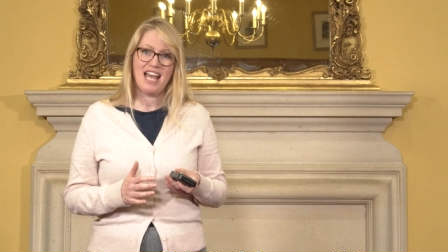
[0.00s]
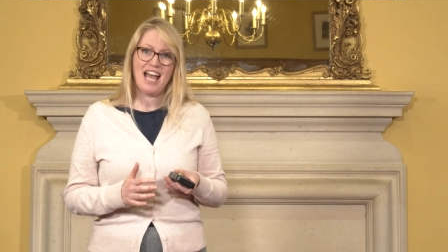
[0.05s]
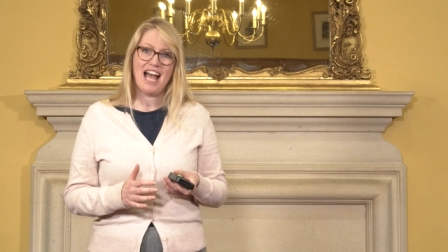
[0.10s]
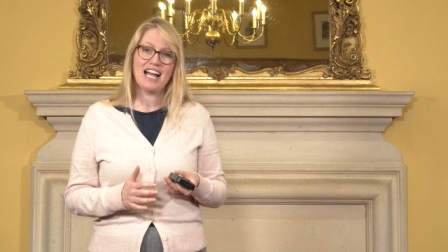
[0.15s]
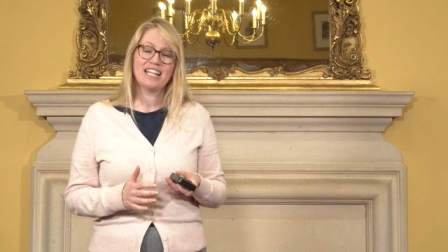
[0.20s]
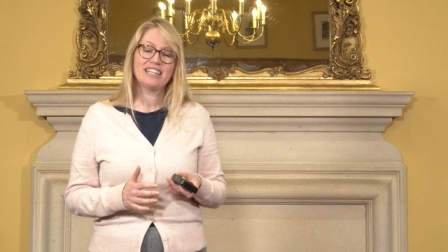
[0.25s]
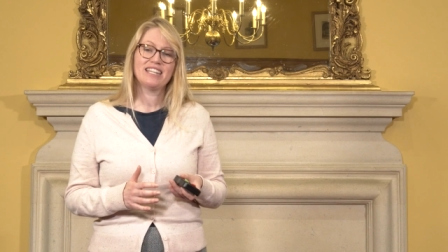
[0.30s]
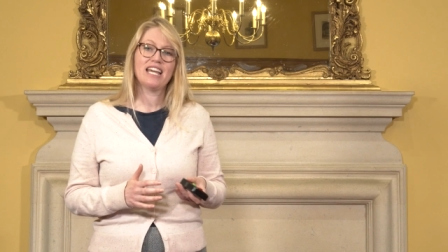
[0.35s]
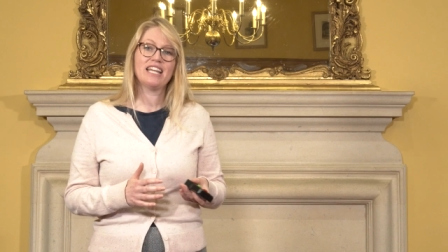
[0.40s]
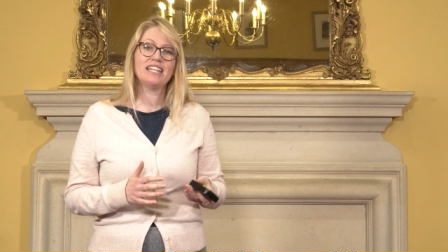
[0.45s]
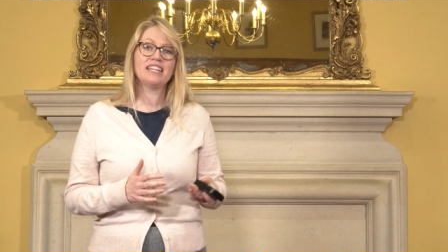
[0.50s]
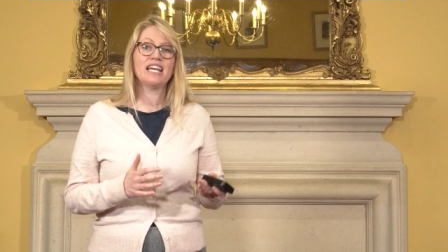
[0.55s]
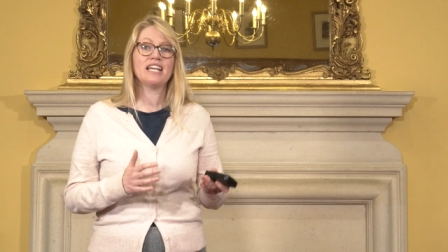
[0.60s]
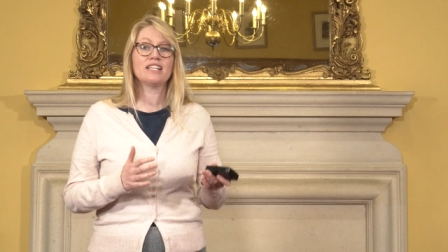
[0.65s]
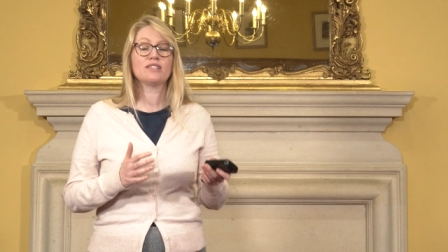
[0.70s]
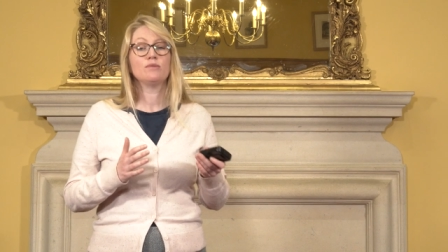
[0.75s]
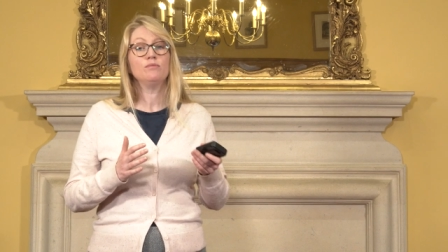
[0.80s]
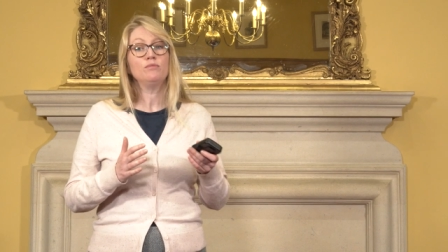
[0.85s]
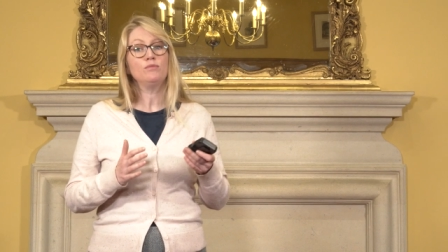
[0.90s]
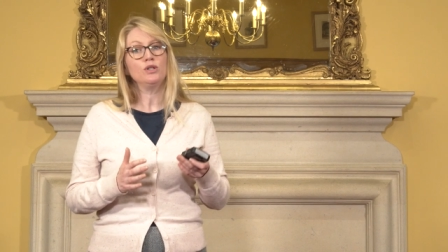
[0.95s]
and then there's
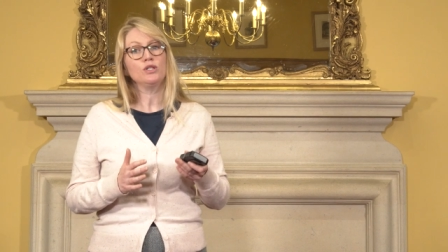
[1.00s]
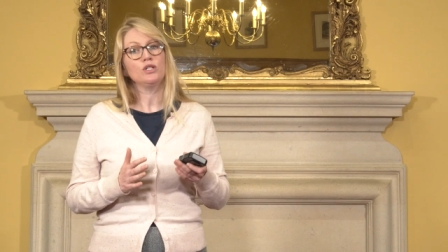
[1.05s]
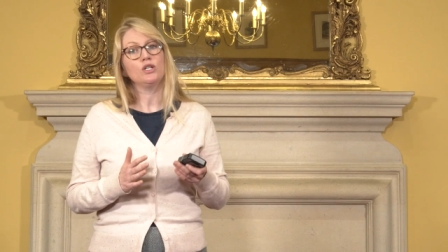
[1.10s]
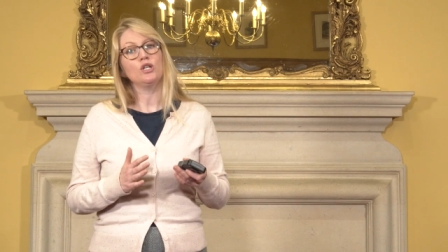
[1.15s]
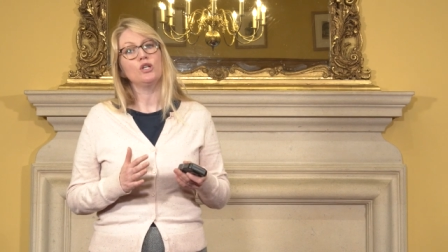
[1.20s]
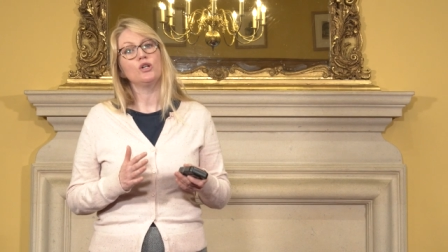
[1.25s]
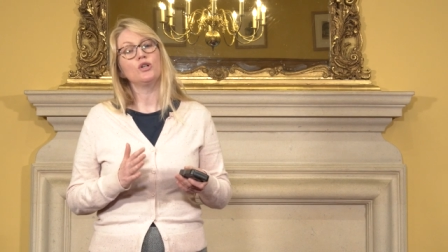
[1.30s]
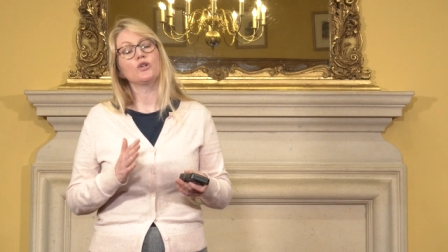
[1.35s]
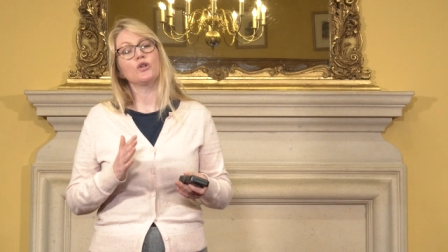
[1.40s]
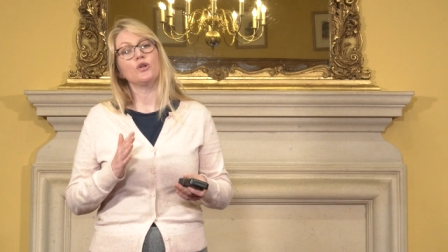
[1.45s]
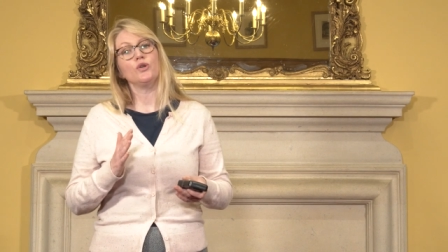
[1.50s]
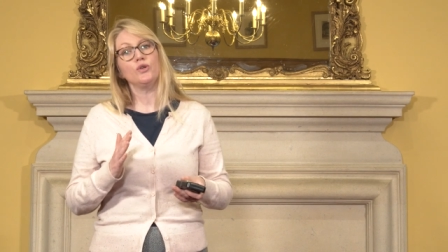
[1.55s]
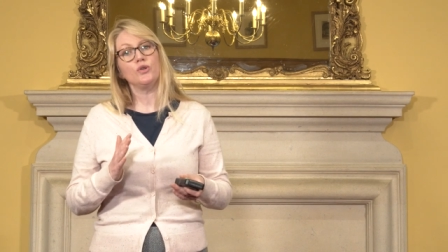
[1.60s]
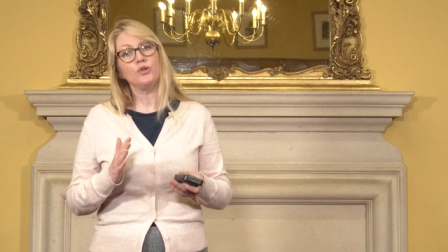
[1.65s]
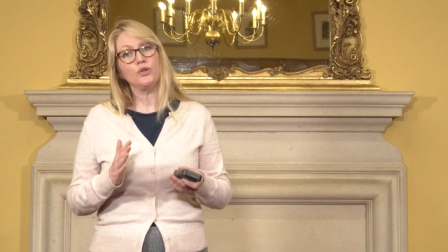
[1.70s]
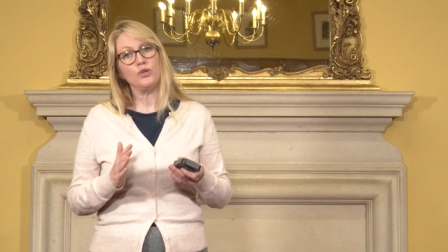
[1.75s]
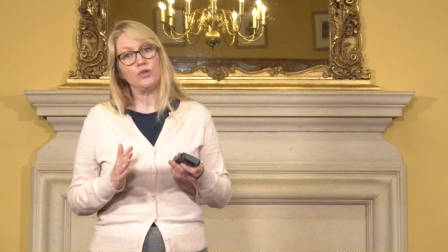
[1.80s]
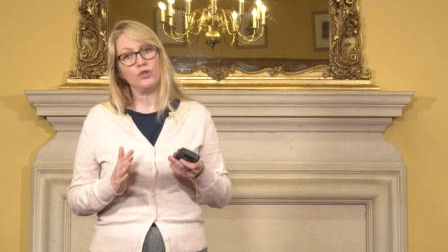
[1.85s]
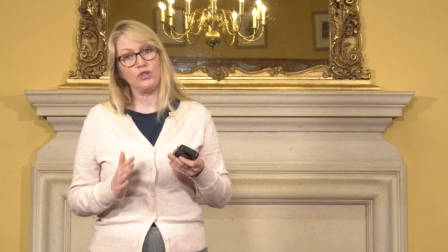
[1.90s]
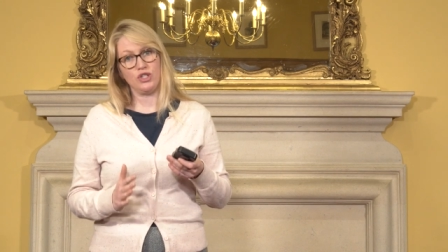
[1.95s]
a monologue
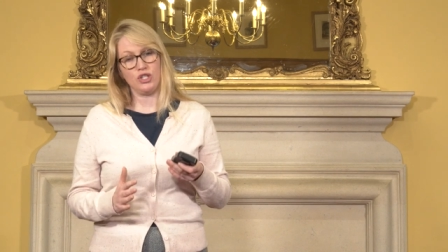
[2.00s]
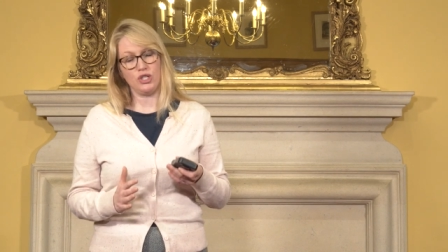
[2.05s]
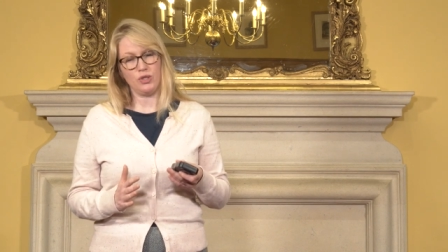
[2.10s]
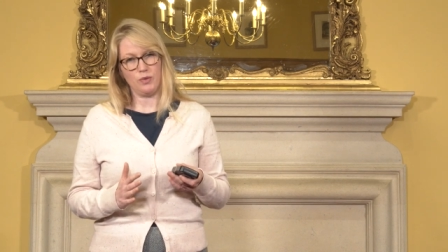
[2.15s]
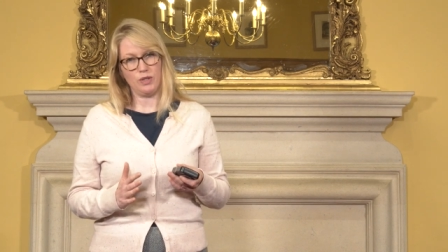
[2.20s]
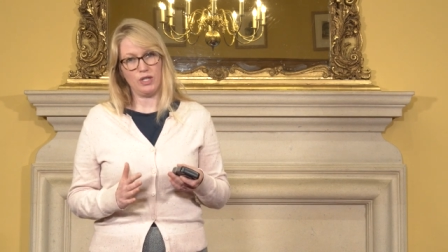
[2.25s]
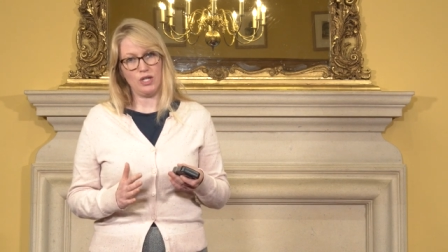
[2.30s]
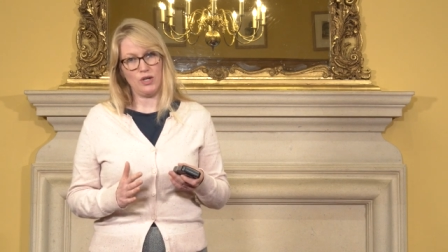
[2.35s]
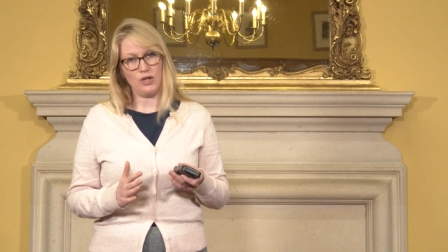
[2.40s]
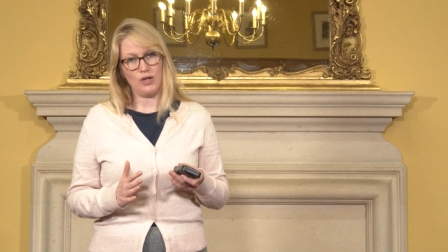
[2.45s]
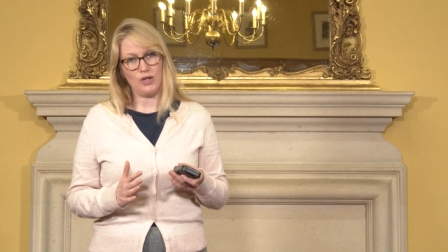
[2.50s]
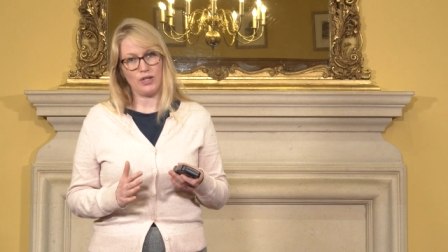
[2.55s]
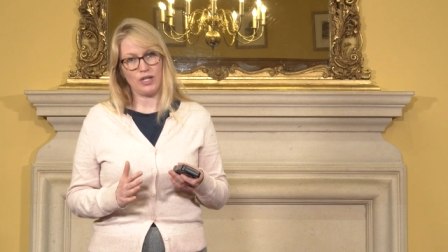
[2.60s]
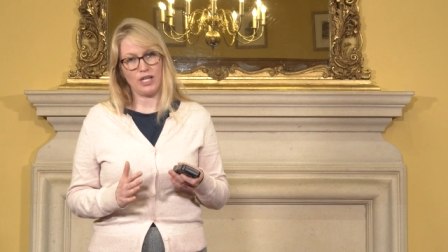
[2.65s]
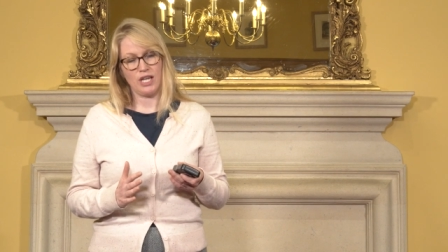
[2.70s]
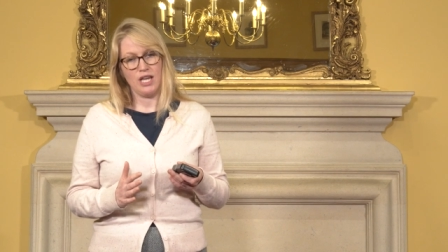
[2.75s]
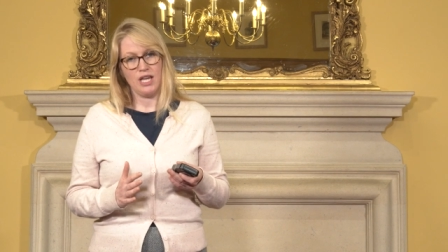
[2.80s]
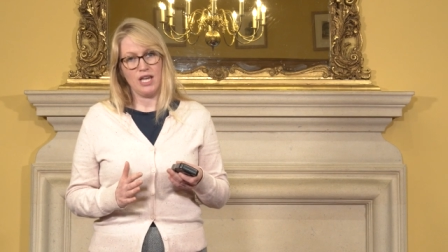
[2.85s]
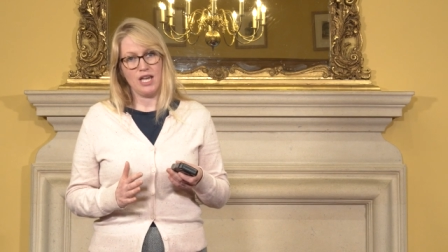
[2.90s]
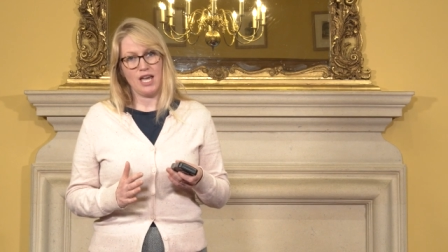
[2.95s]
or duologue.
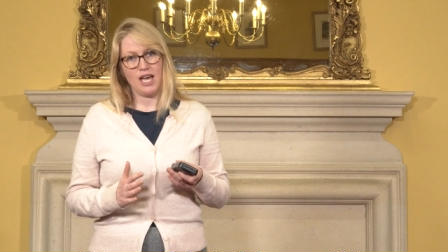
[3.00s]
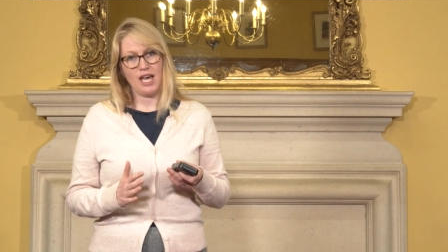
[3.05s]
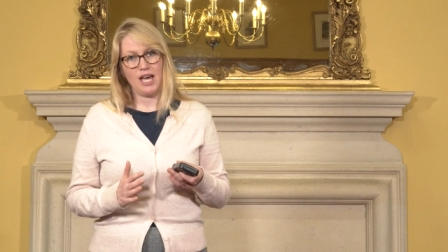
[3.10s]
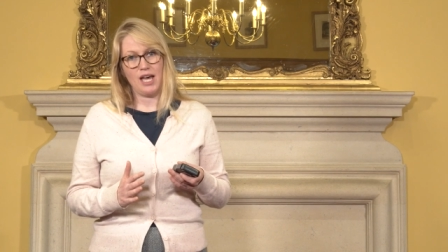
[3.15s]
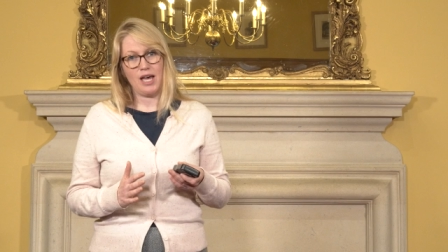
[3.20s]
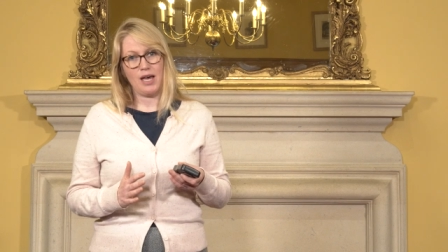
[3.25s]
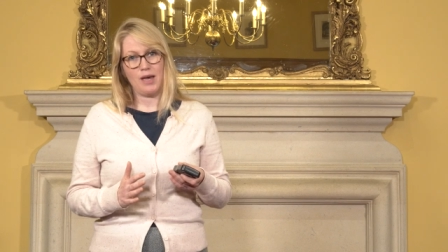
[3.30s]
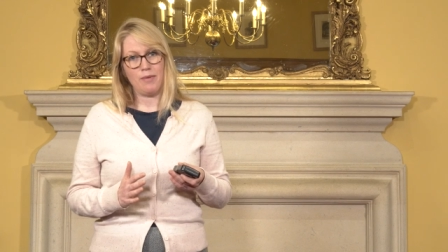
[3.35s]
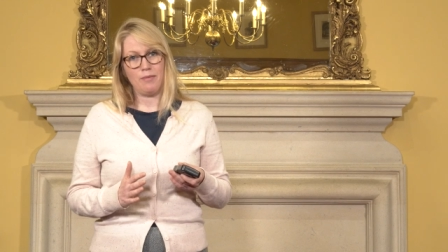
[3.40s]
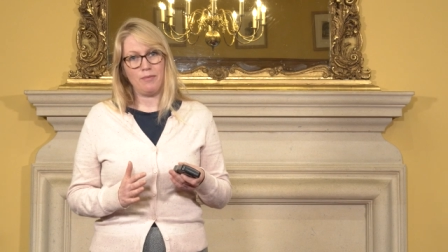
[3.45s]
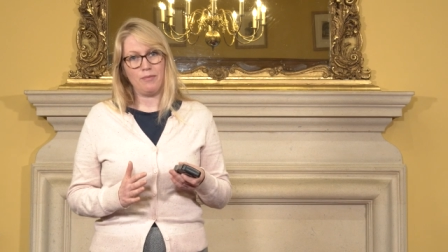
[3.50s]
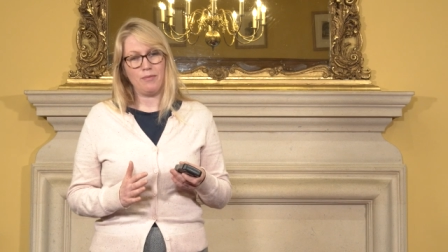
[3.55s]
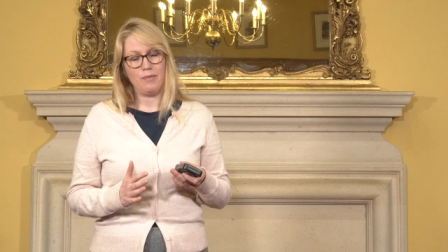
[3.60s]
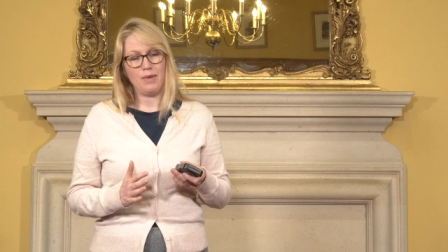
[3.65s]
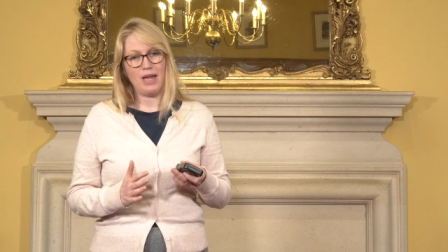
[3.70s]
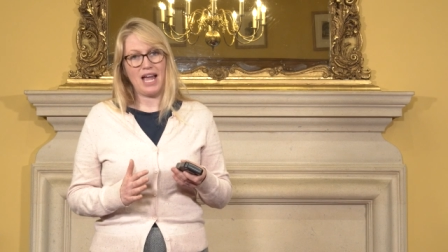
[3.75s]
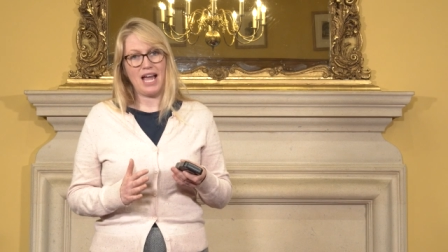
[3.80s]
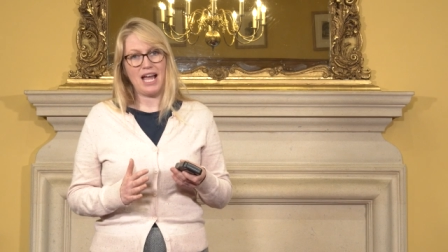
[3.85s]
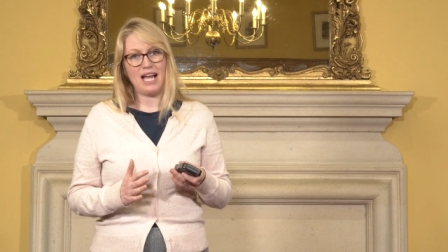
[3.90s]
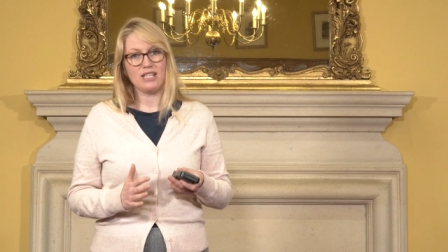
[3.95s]

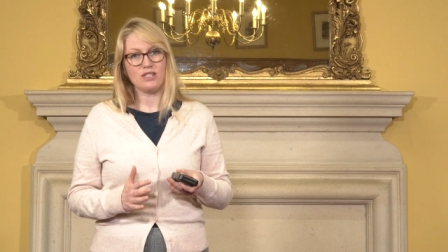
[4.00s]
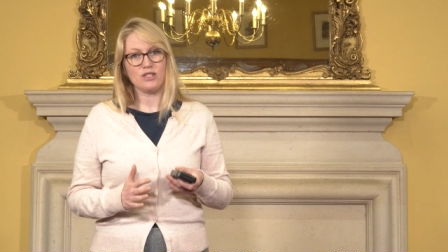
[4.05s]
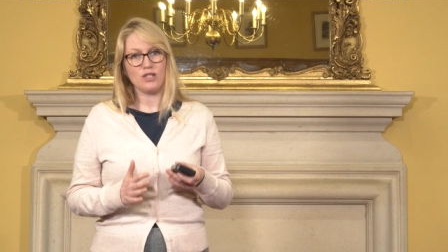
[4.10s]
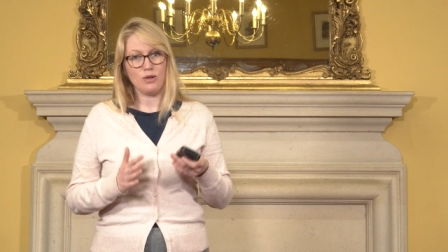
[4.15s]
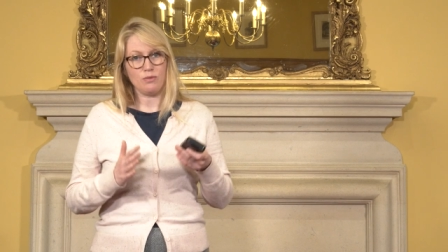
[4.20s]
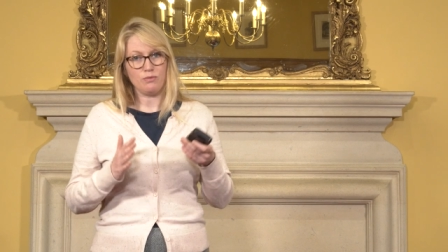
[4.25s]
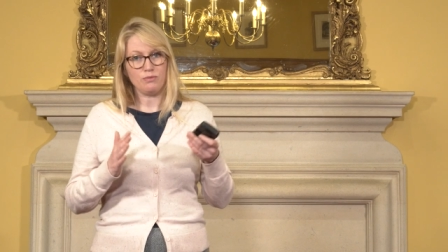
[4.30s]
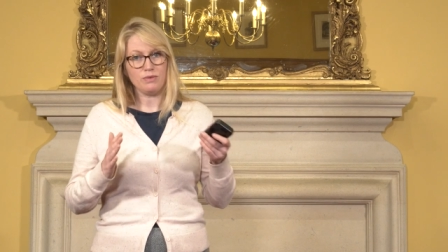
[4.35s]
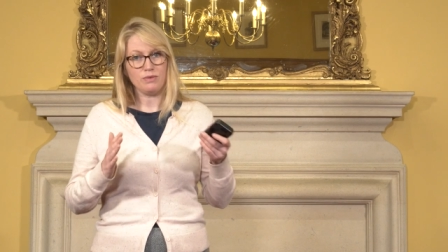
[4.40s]
So